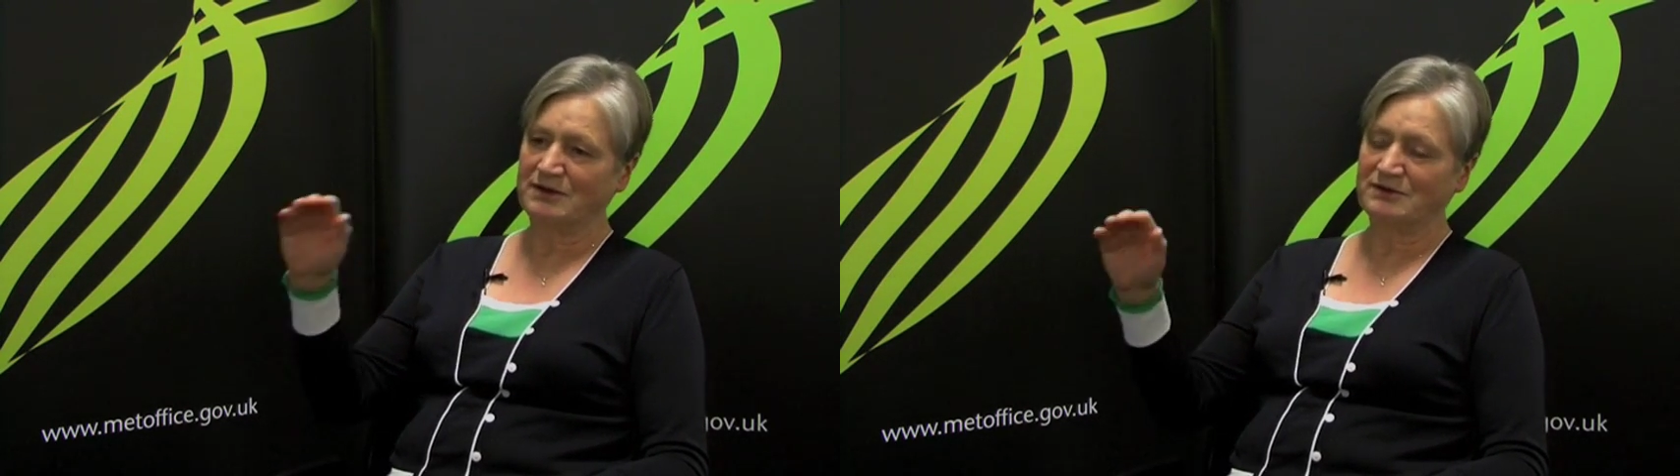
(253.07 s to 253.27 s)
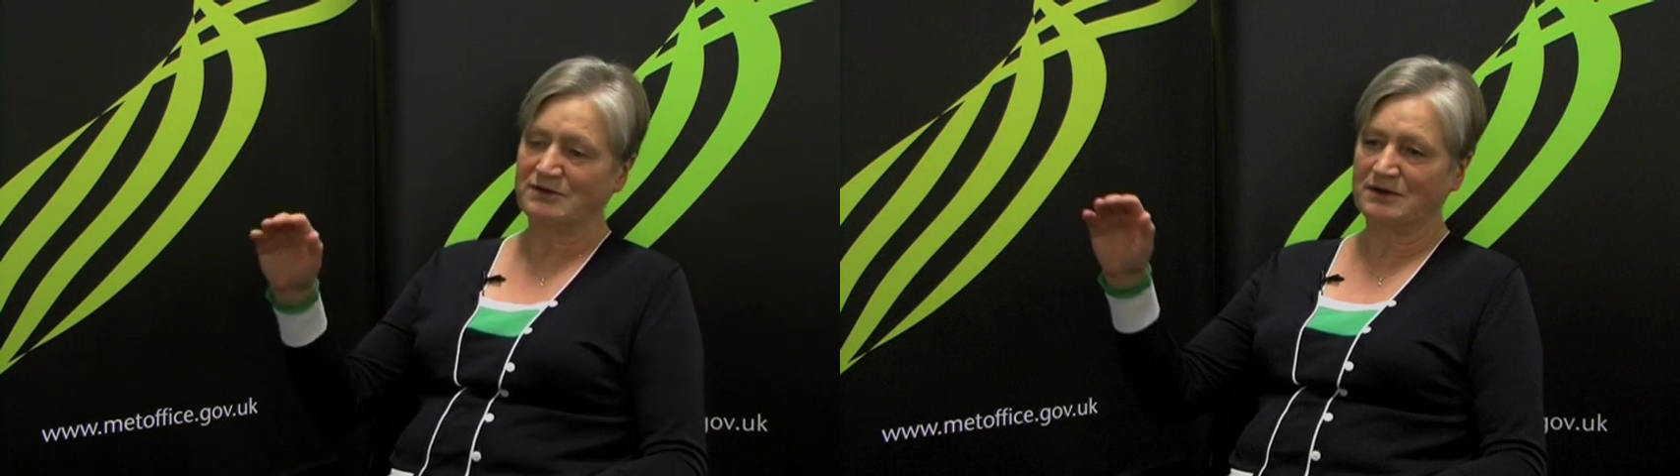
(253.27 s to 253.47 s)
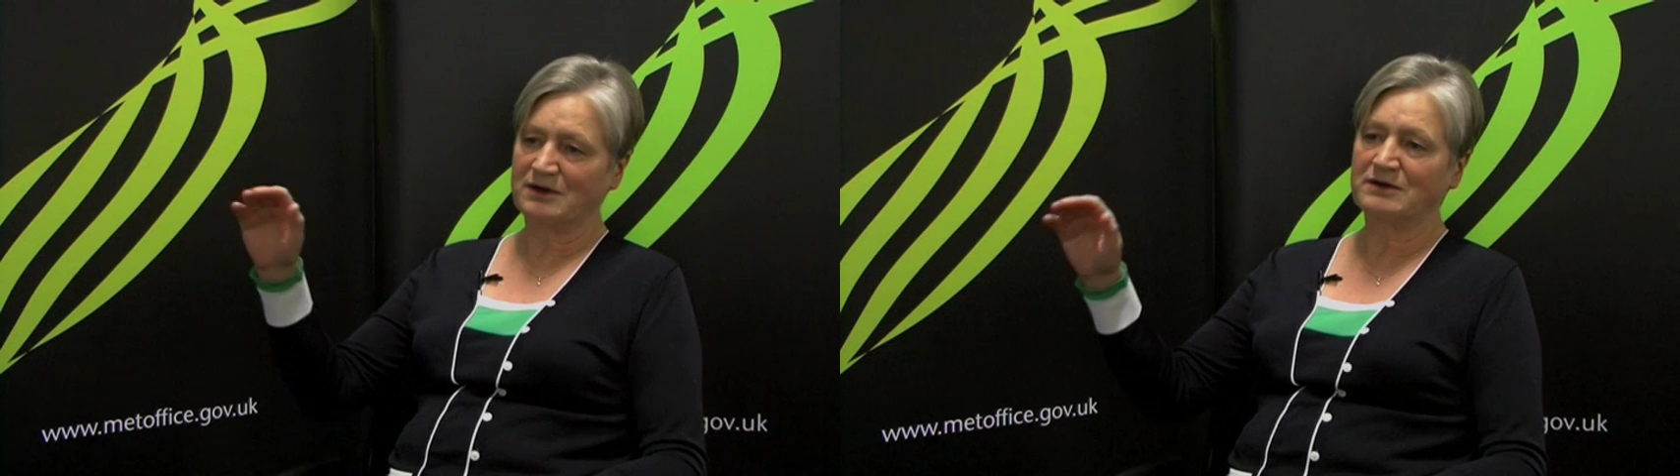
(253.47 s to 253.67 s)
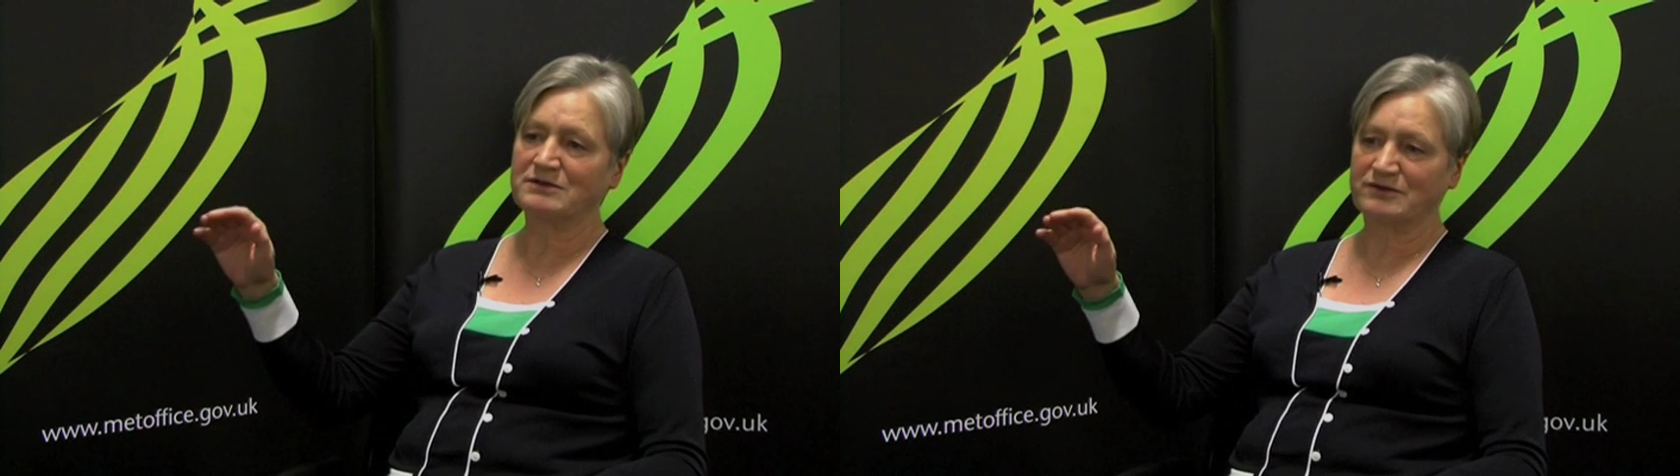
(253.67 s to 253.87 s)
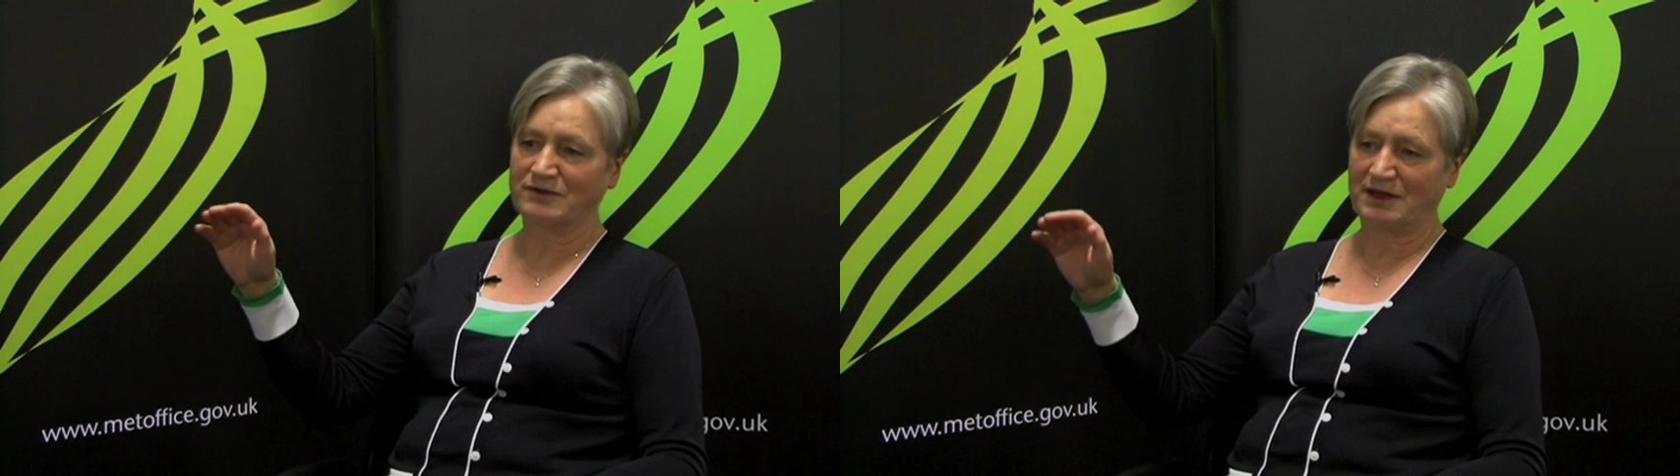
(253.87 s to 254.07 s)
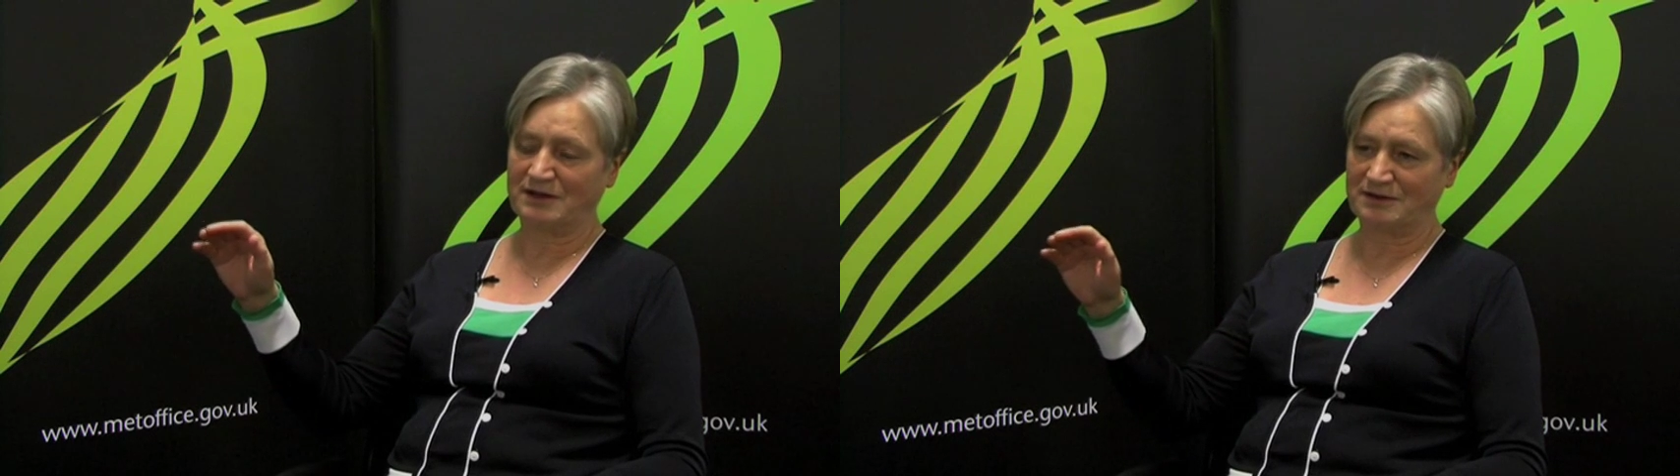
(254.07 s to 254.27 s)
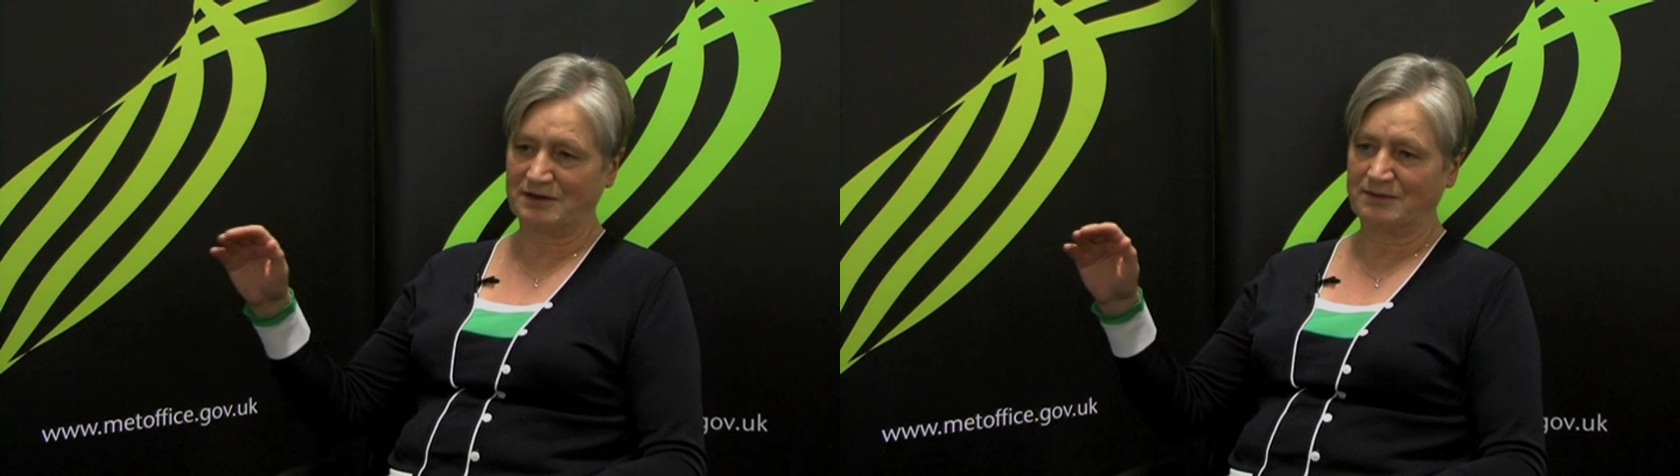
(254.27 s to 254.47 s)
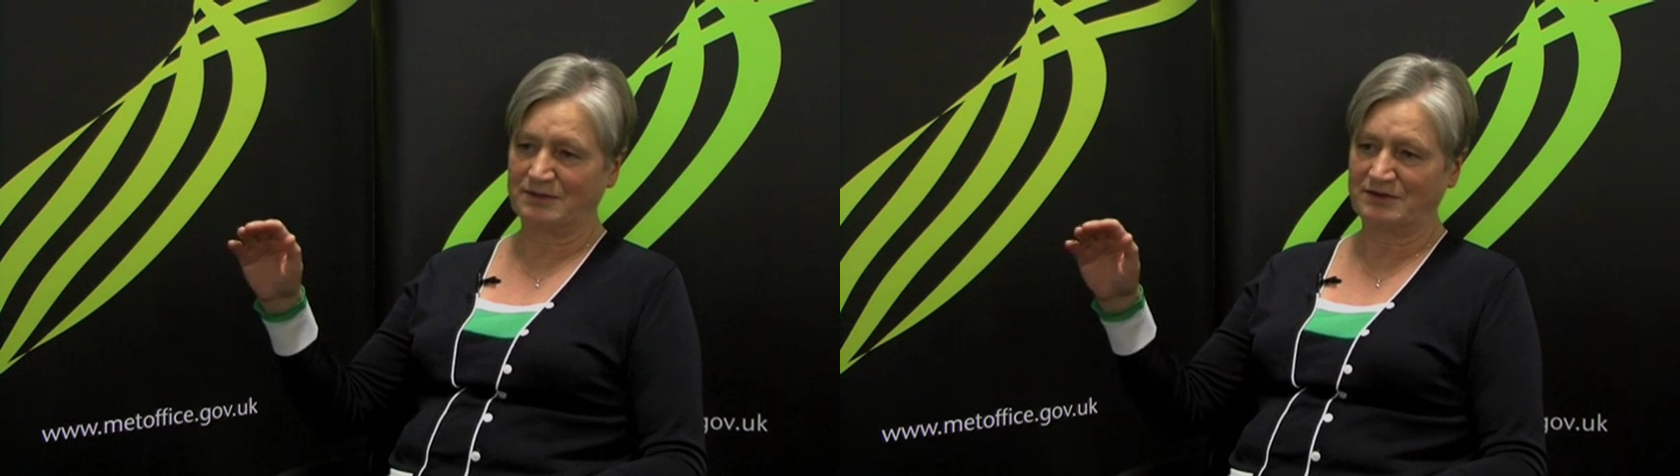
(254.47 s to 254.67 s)
into a colder phase
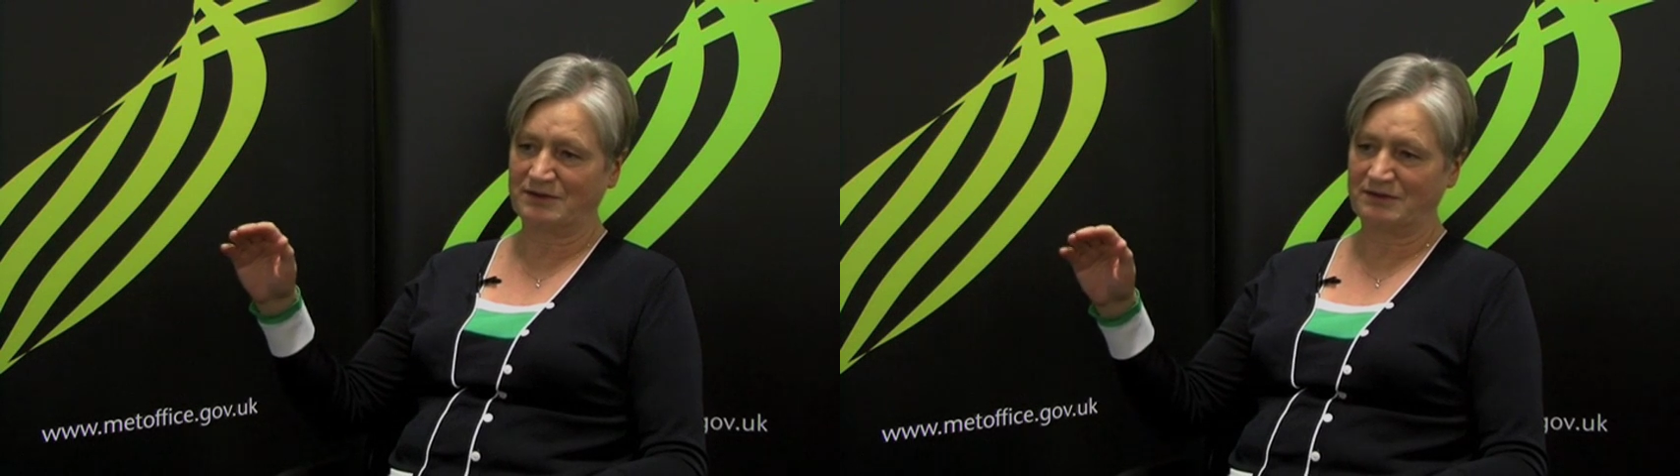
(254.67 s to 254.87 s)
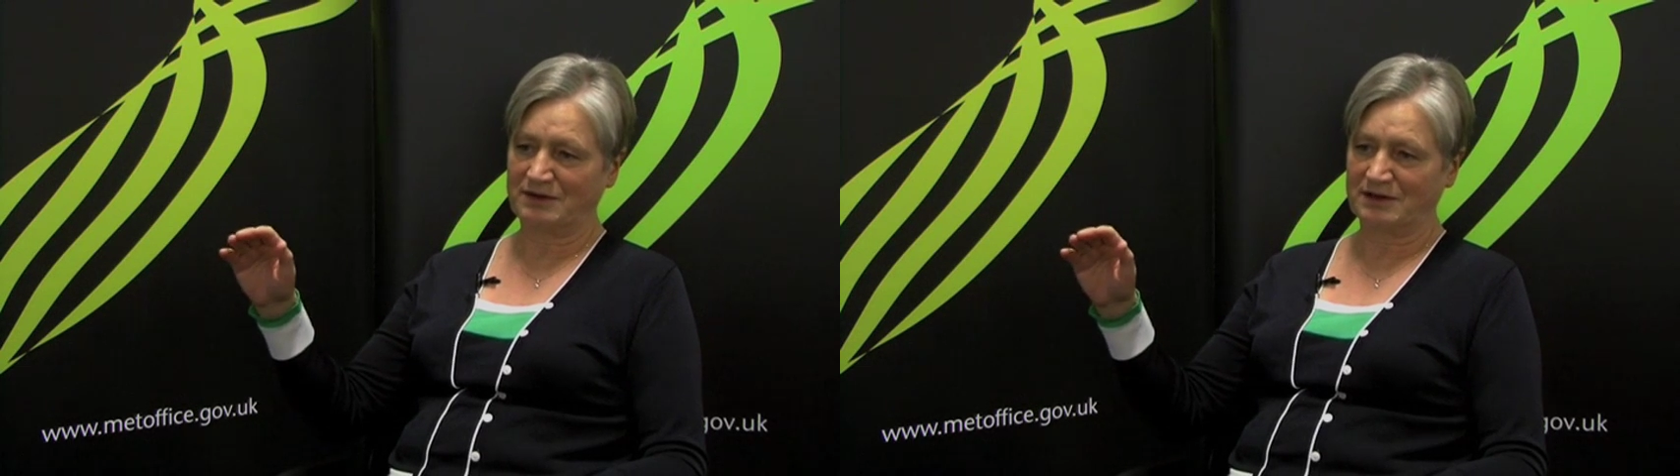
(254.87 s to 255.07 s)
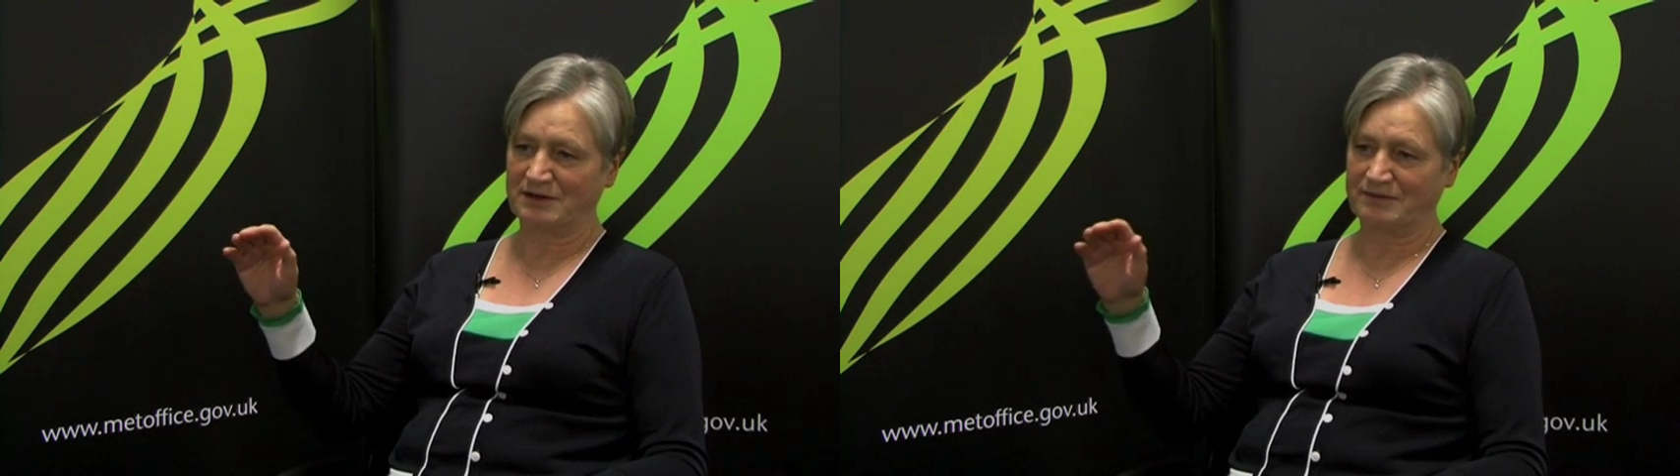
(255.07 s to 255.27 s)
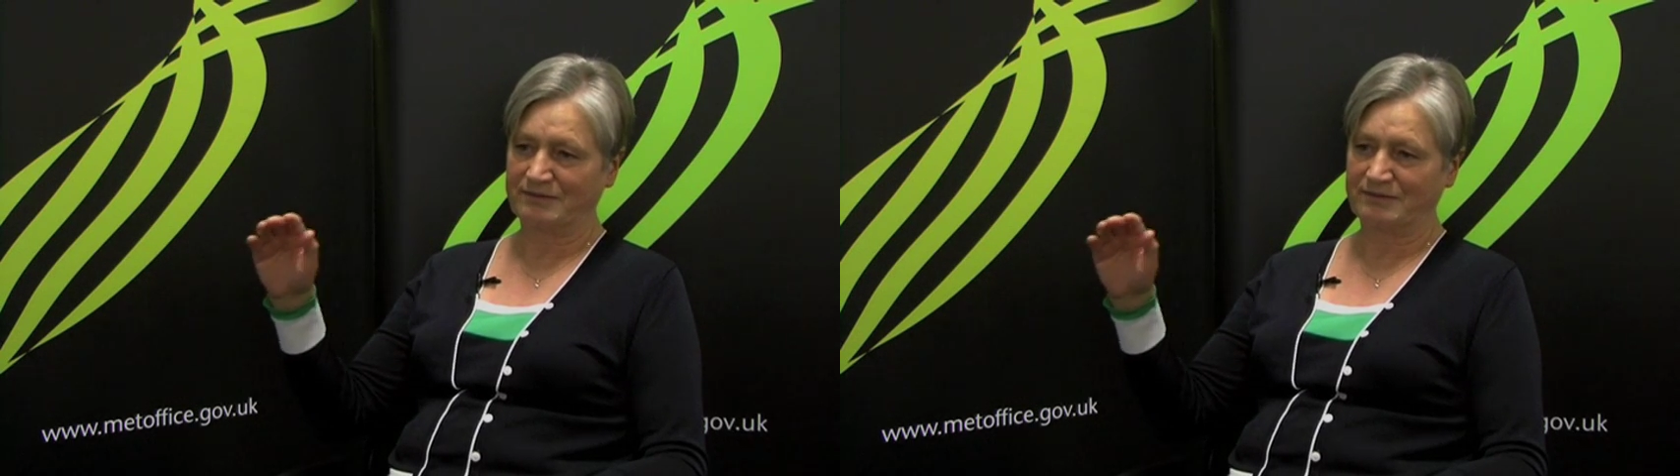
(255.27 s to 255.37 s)
in the Pacific.